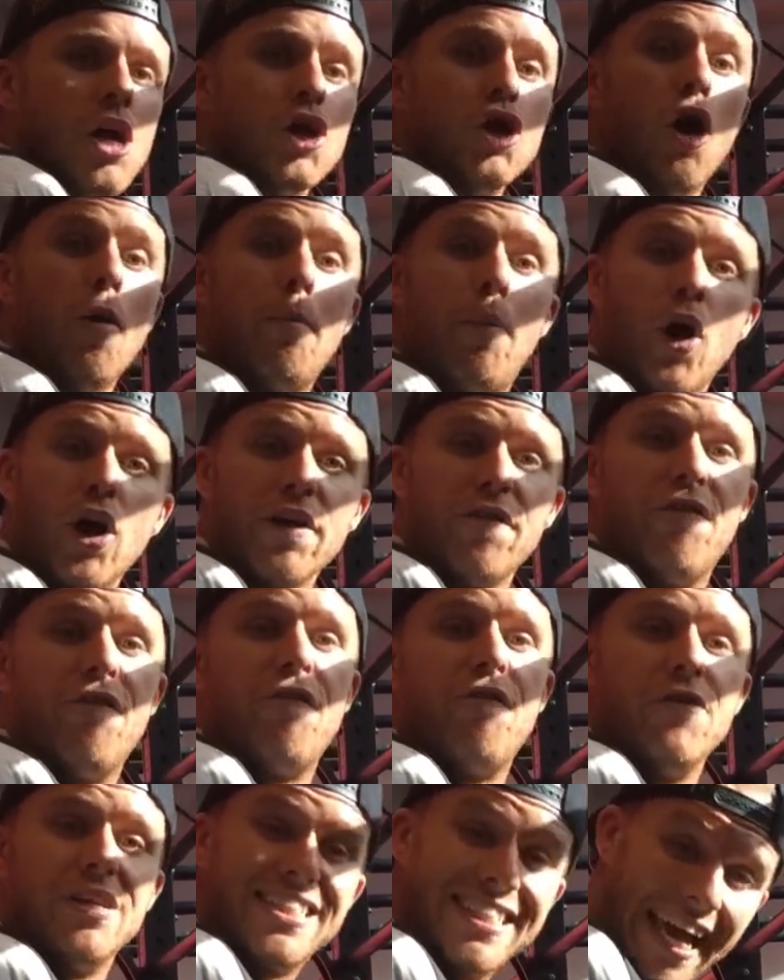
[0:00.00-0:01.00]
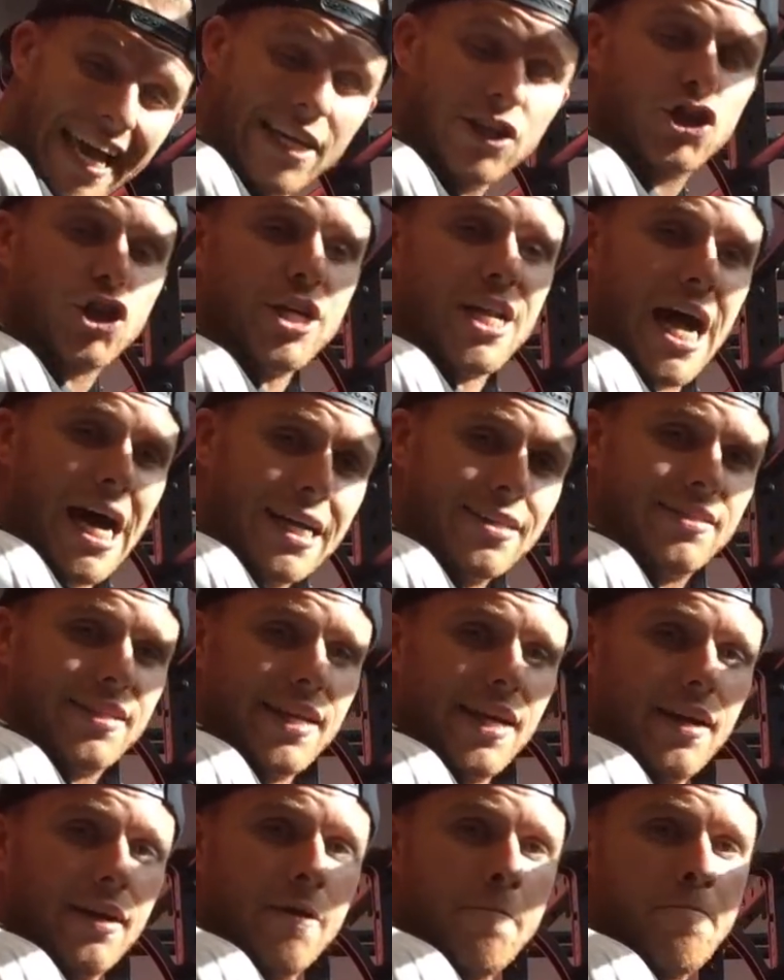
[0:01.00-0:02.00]
your body tension
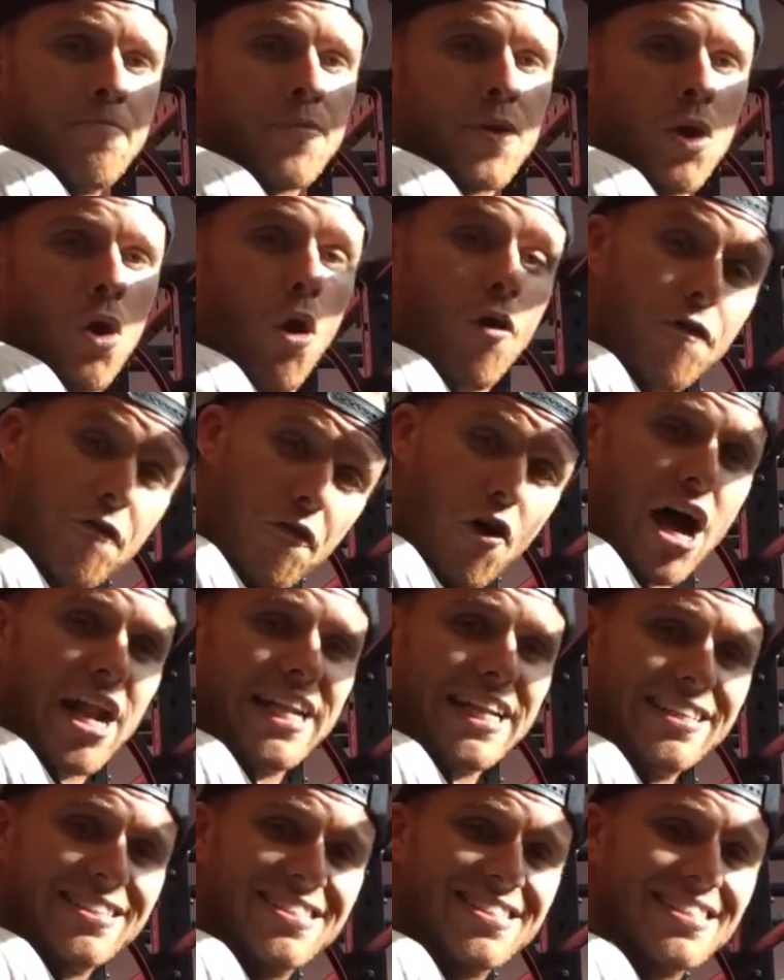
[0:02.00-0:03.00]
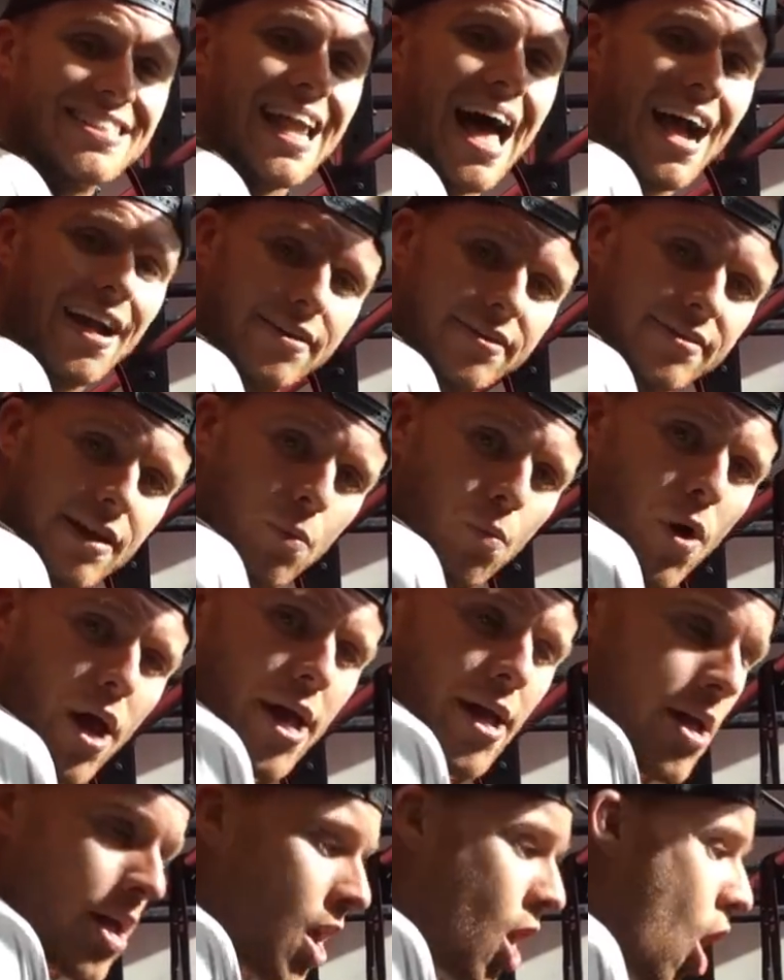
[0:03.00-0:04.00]
hunting or finding slack
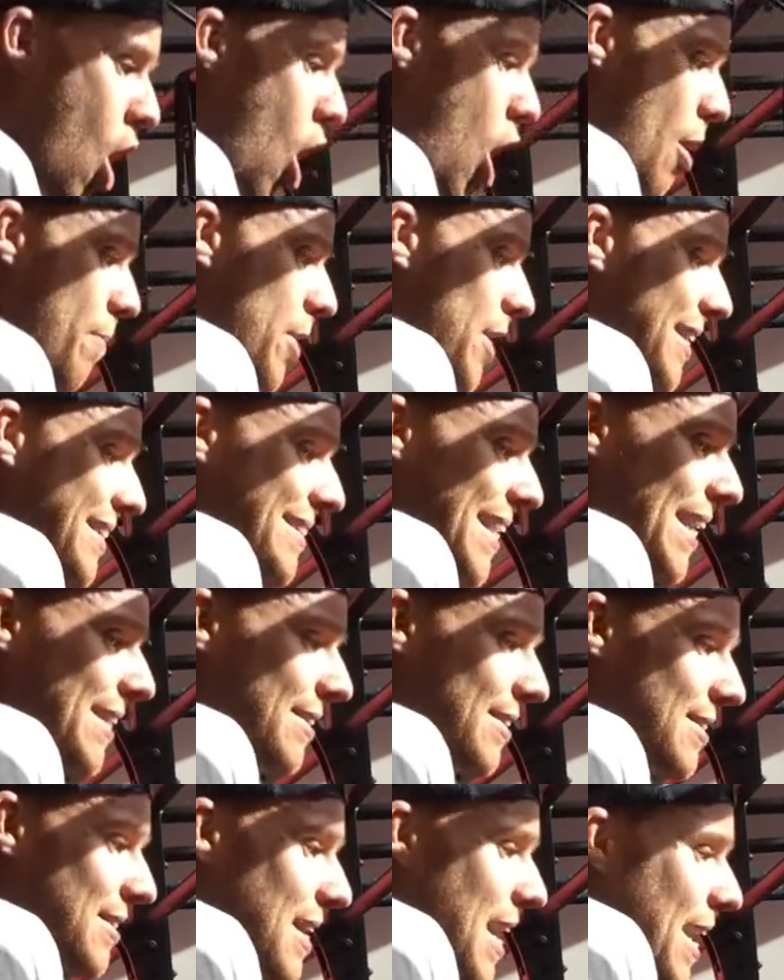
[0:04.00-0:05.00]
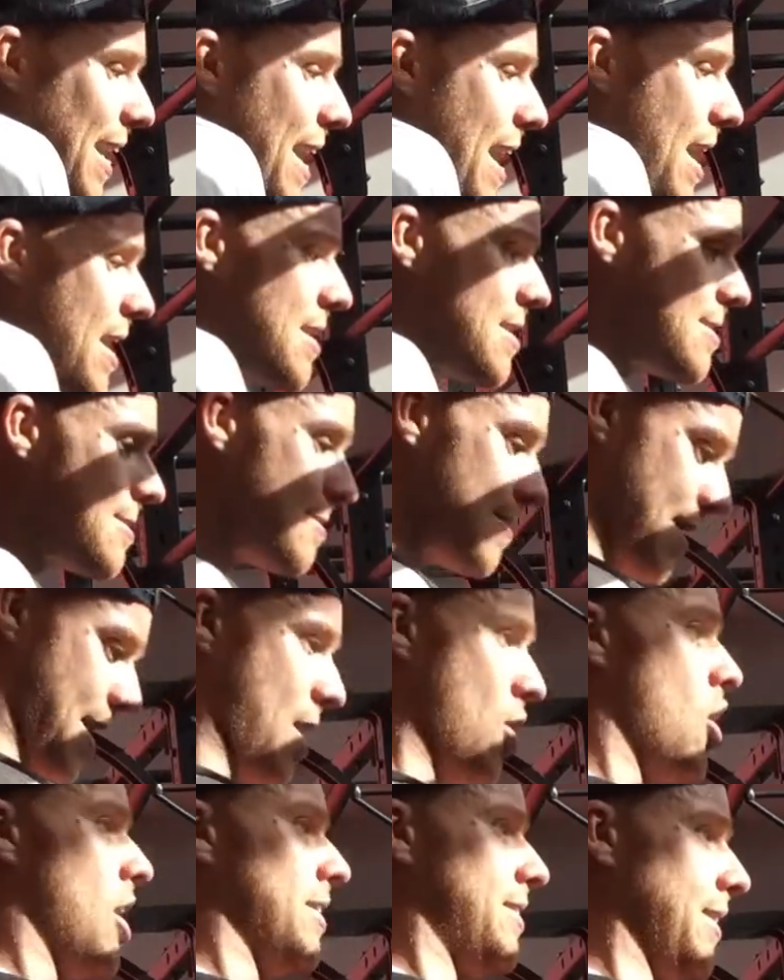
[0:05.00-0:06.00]
somewhere, I'm going to take the slack out
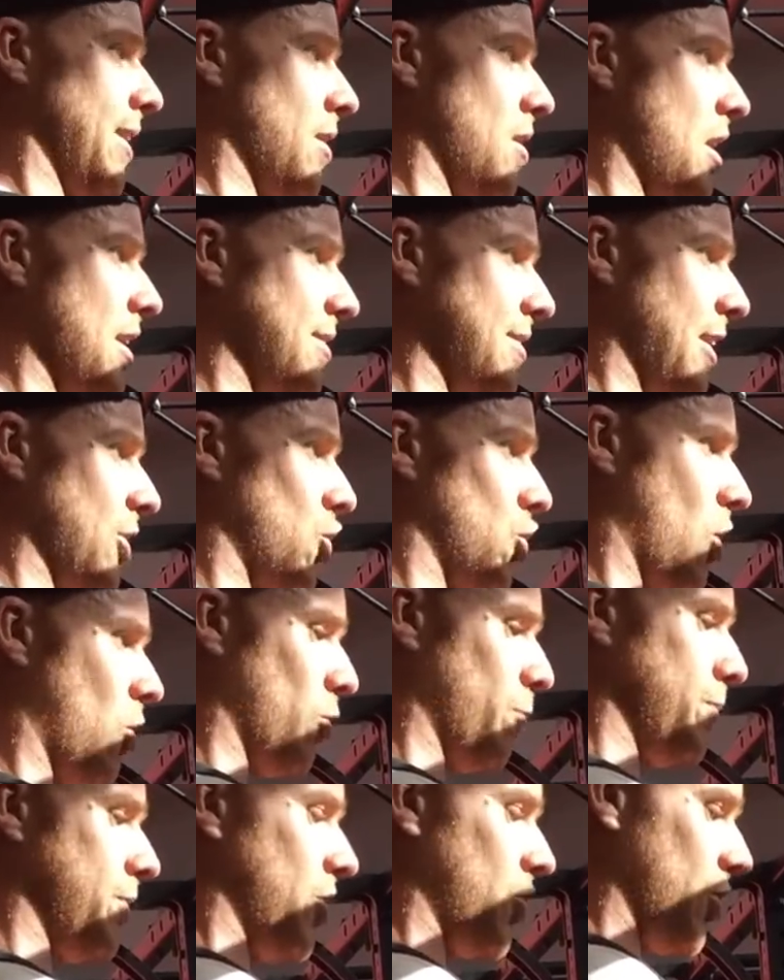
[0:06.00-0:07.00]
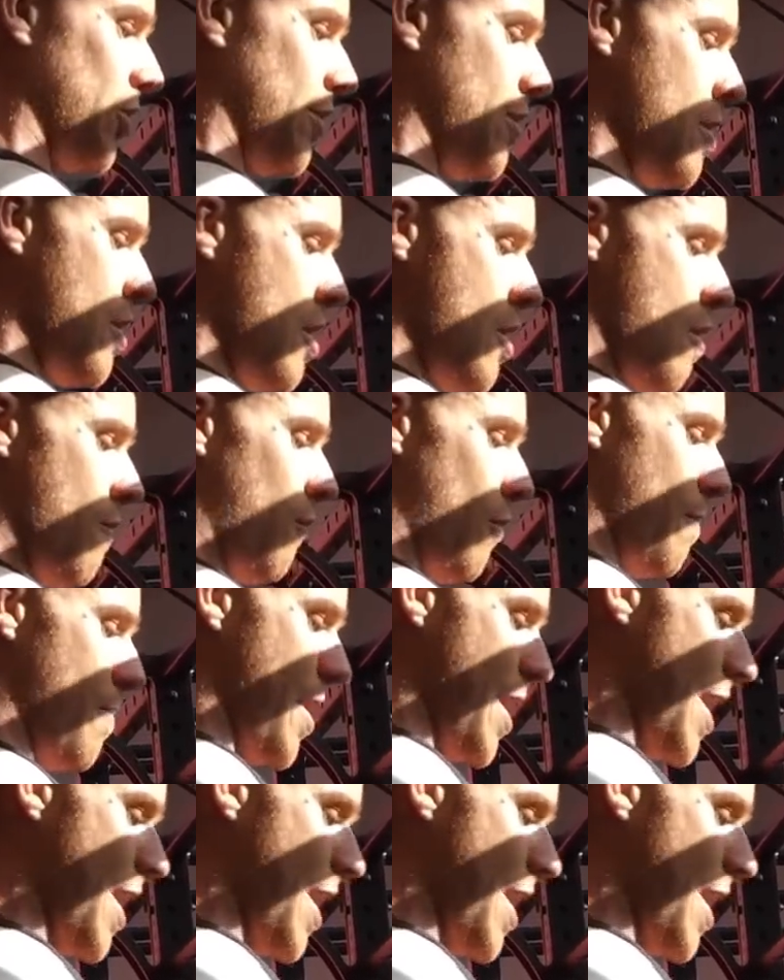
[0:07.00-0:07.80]
and idealize that shoulder position. From